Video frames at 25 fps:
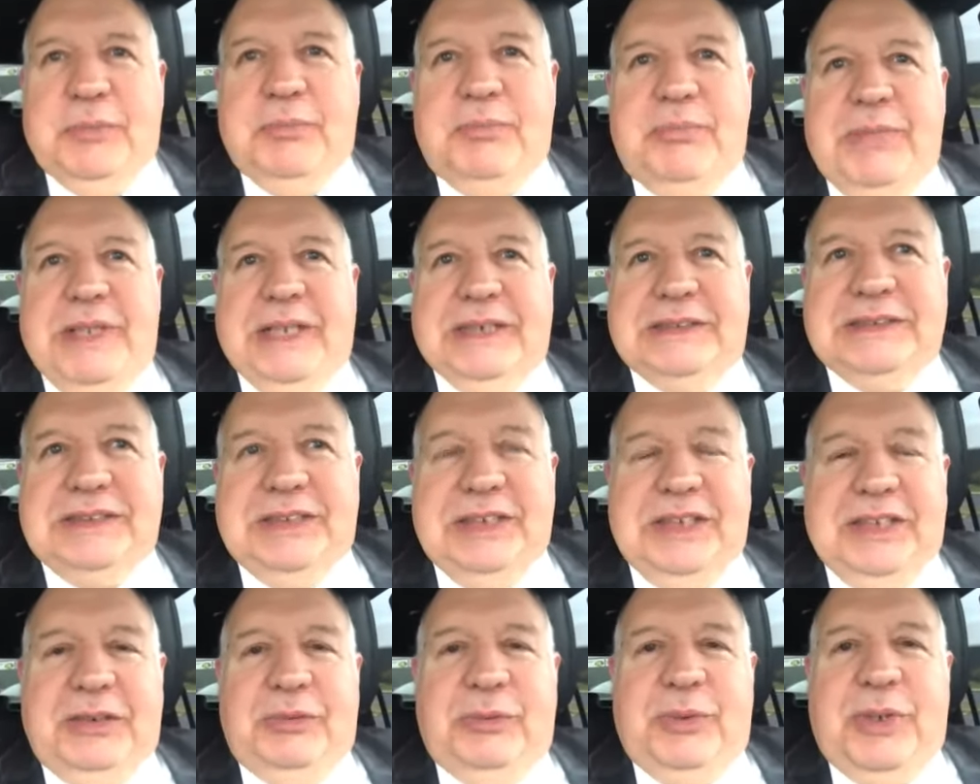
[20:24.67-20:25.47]

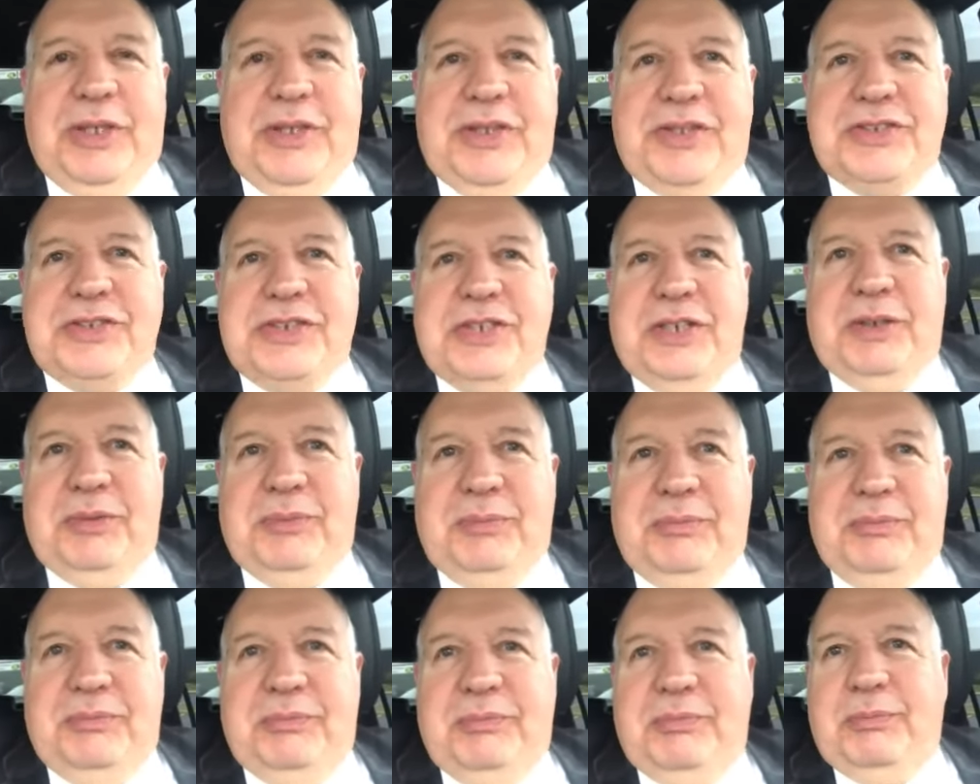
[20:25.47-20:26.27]
mixed in with
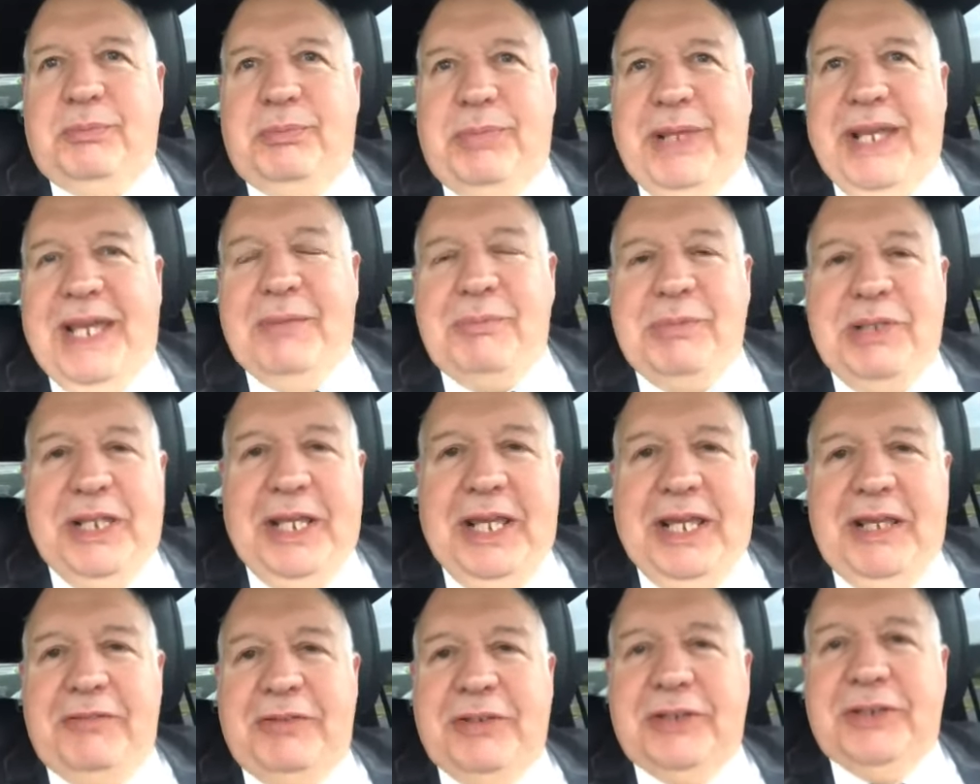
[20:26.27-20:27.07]
some bad
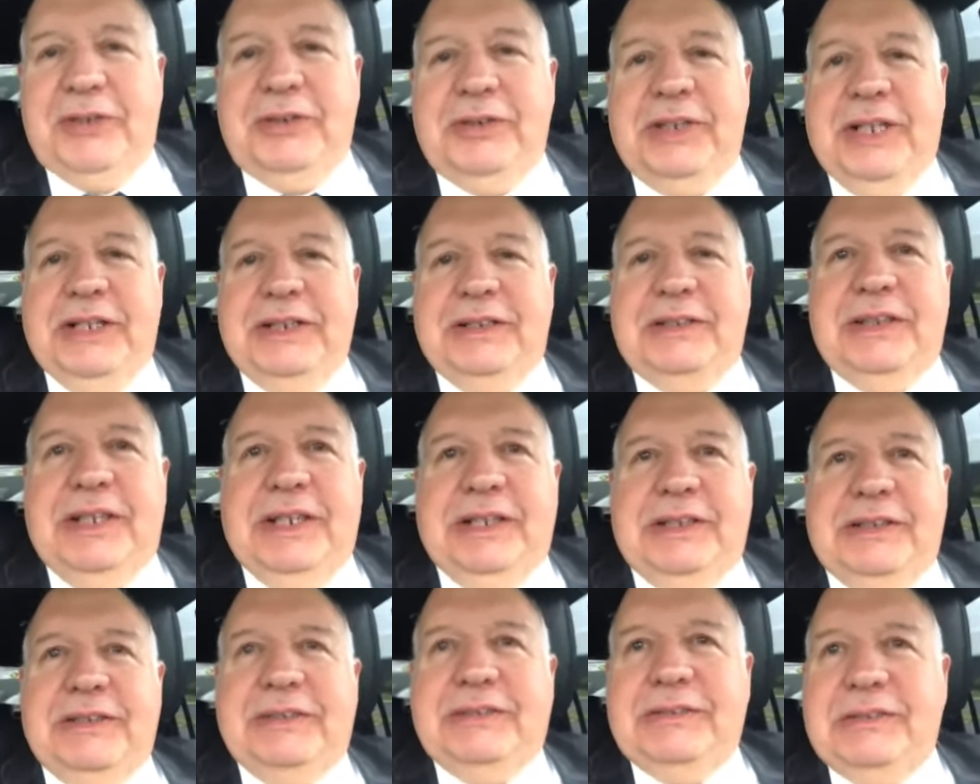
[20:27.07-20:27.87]
behavior that
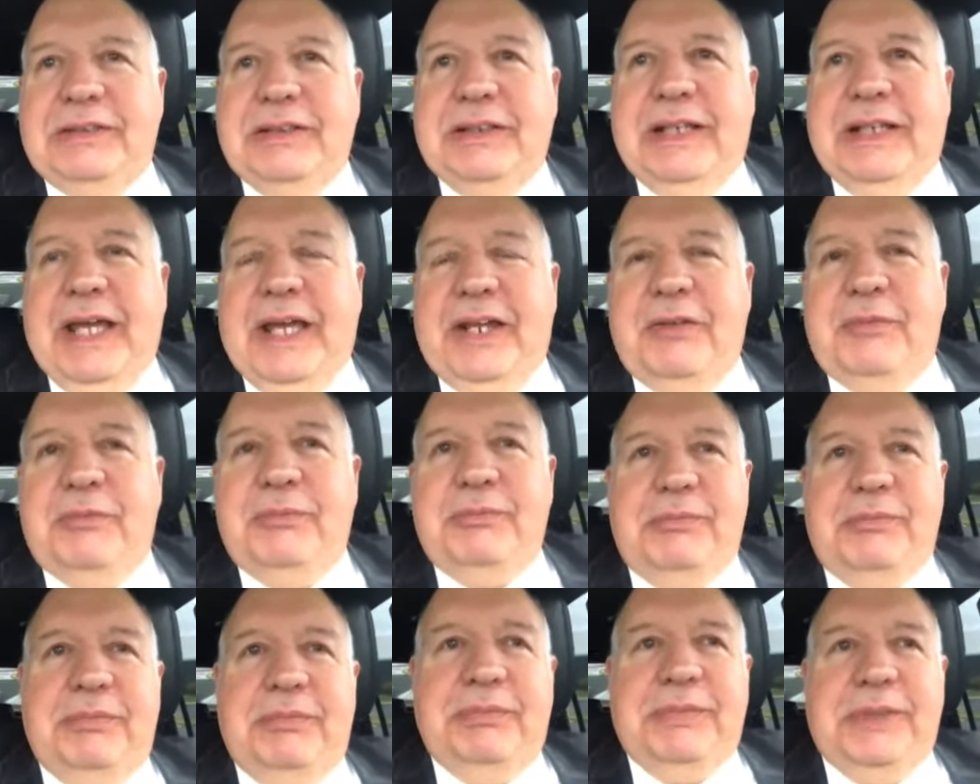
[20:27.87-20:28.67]
got
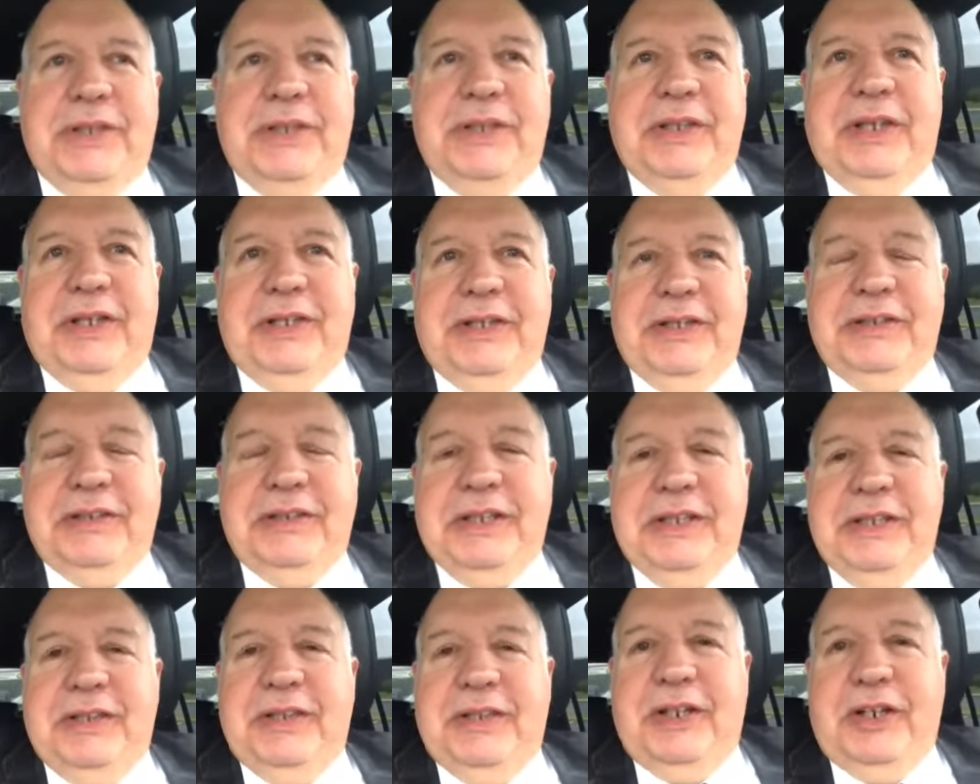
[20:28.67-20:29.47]
them
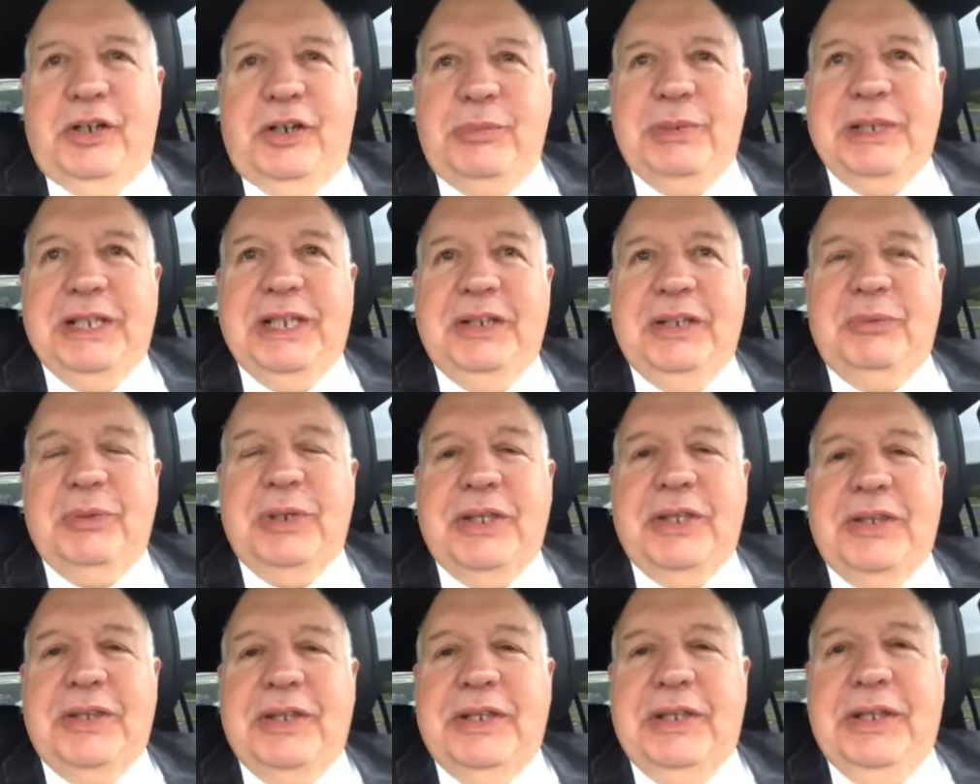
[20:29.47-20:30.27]
in there to begin
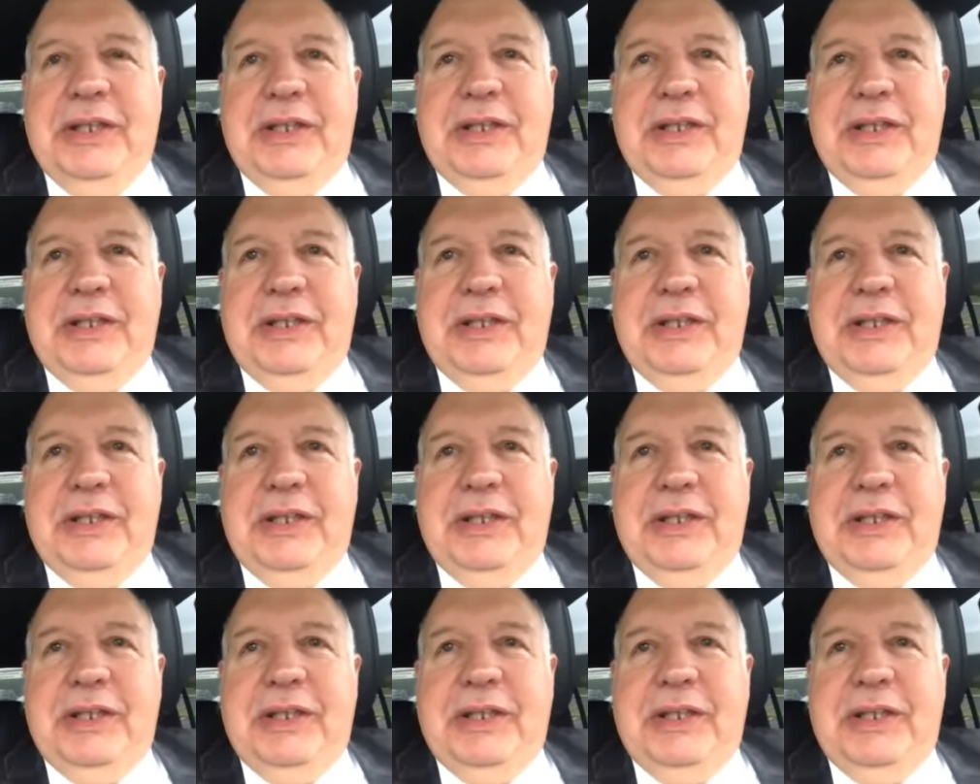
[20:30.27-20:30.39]
with.